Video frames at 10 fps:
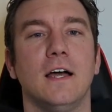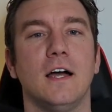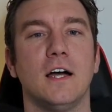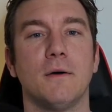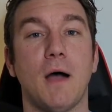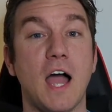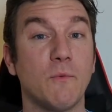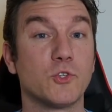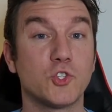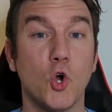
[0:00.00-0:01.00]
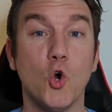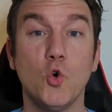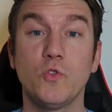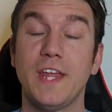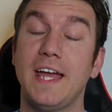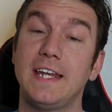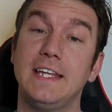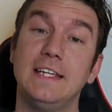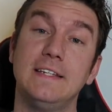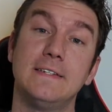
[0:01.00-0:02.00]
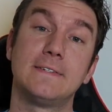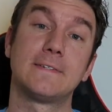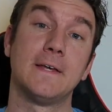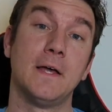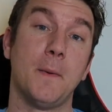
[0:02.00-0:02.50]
I was told that his